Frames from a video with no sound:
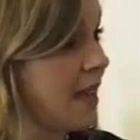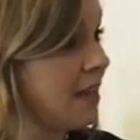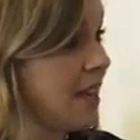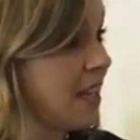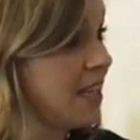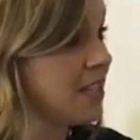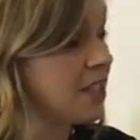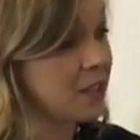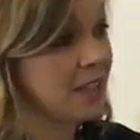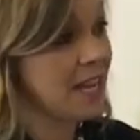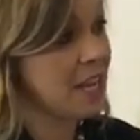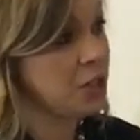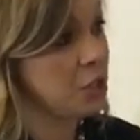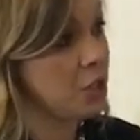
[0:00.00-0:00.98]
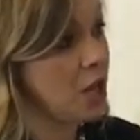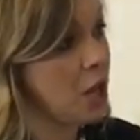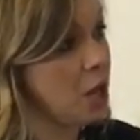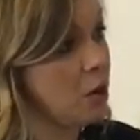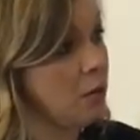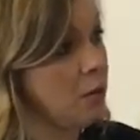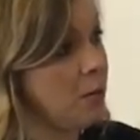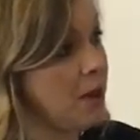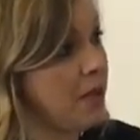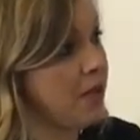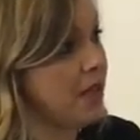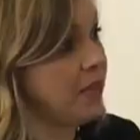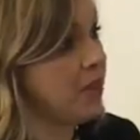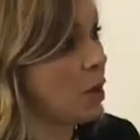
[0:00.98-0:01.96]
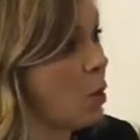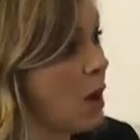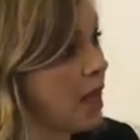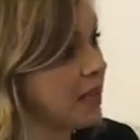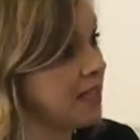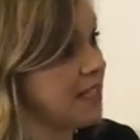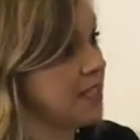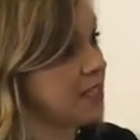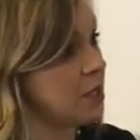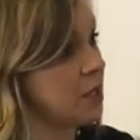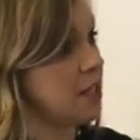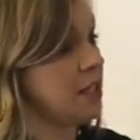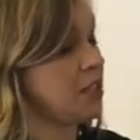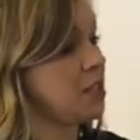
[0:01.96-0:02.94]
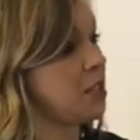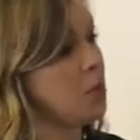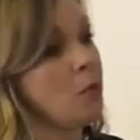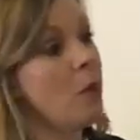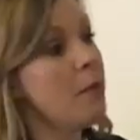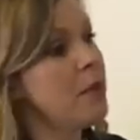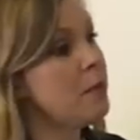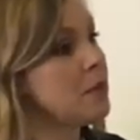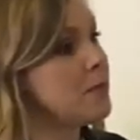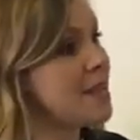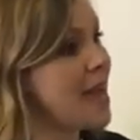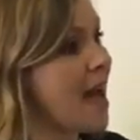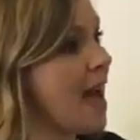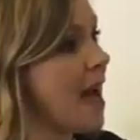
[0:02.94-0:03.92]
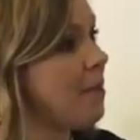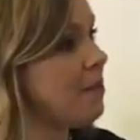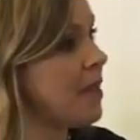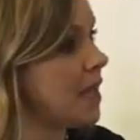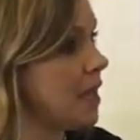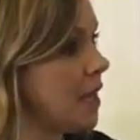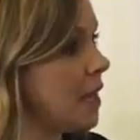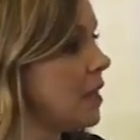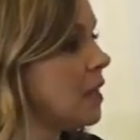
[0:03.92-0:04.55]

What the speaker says: not necessarily as your own, but that the quality is good, so people can be happy